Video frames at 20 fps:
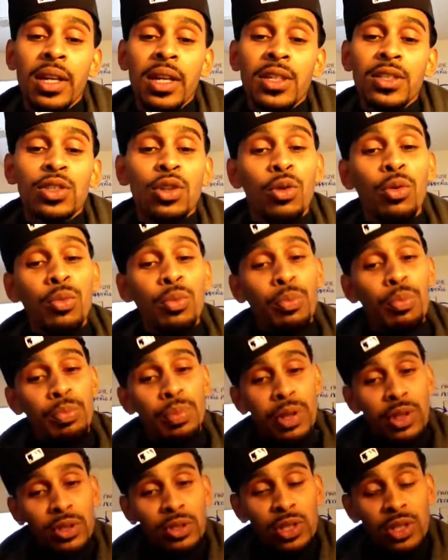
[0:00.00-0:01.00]
So
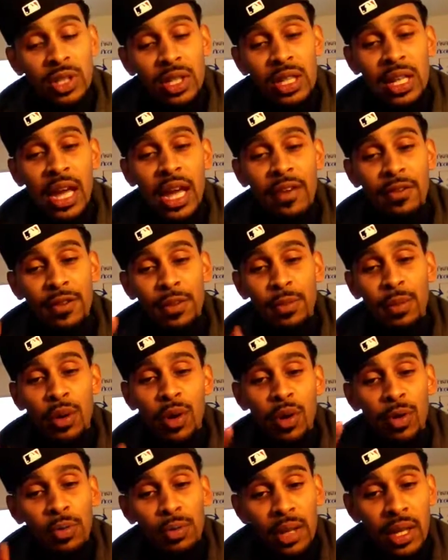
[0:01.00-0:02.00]
build your life
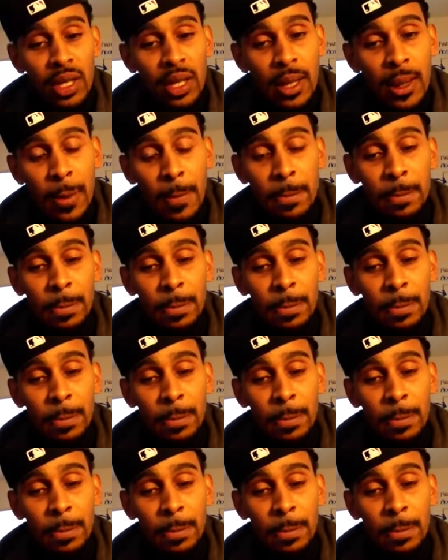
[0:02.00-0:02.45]
upon me.